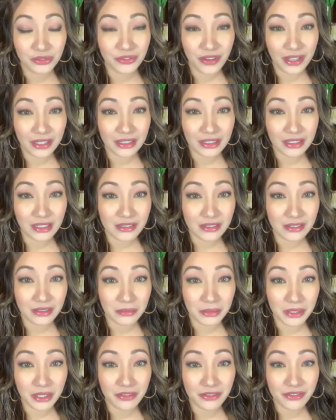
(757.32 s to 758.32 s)
finally
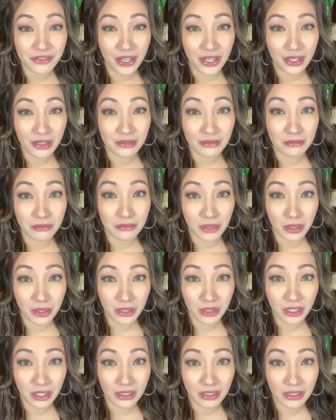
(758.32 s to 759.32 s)
somebody found
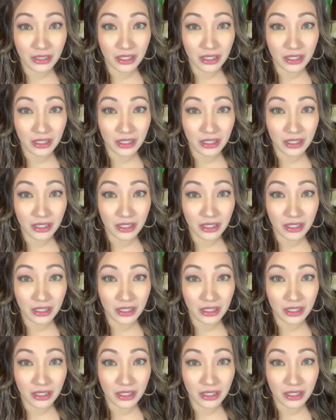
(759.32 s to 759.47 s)
Moa.